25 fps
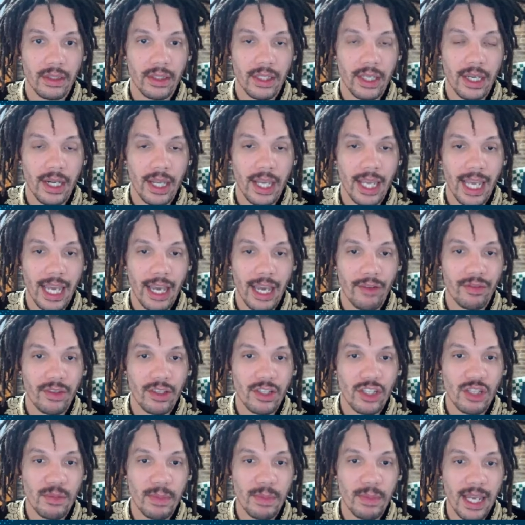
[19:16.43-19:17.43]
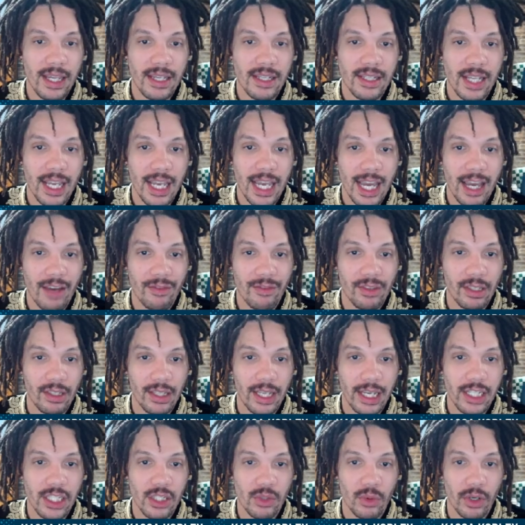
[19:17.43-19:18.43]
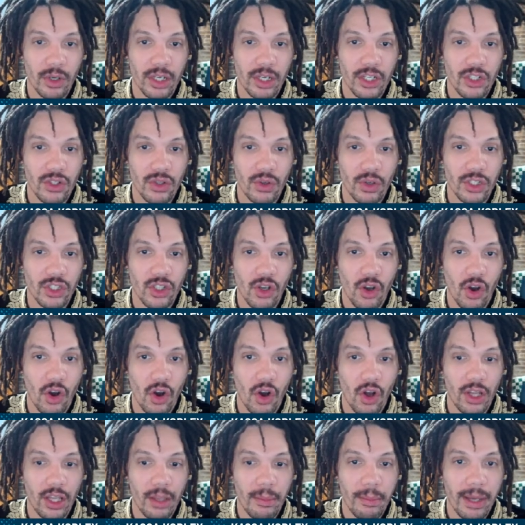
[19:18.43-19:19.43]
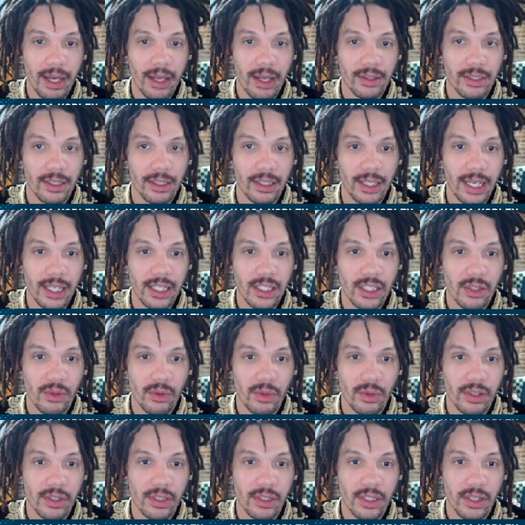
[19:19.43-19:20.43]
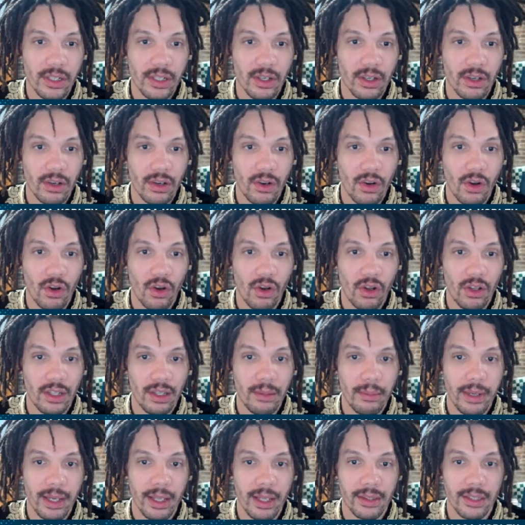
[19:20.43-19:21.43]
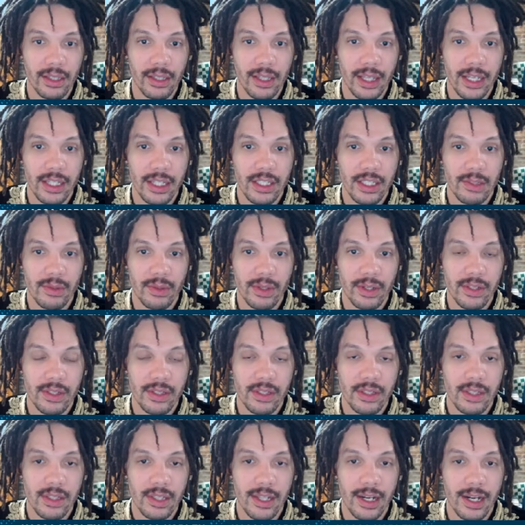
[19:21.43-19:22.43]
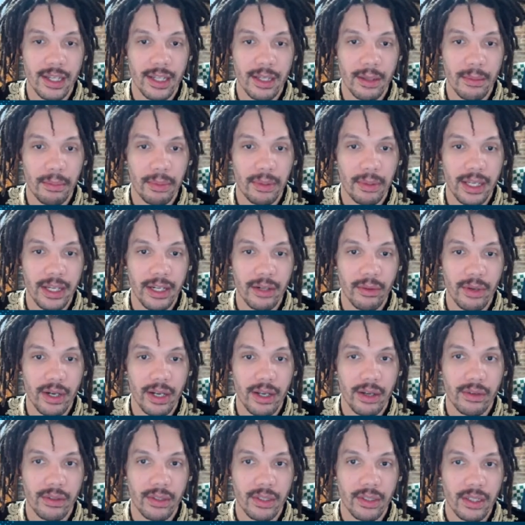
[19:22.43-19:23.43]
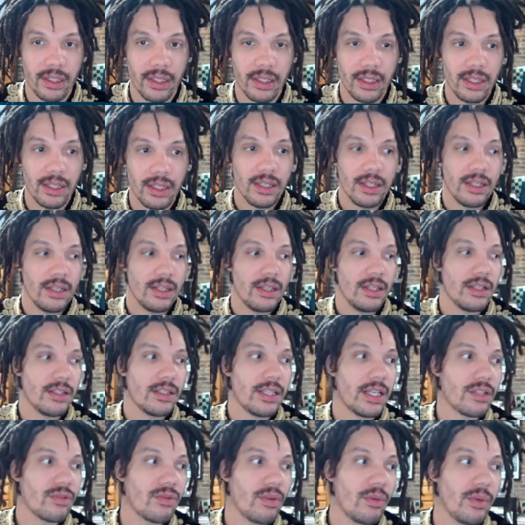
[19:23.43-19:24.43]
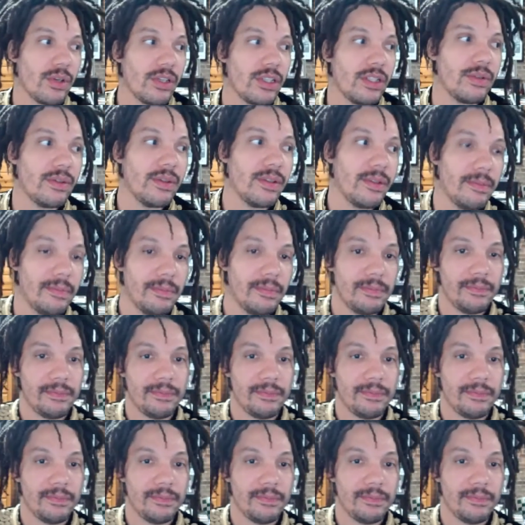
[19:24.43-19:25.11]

Again, I have the space, I have the light square control. It's all about the light squares here, all about the light squares that I can play around. So that's what we're doing.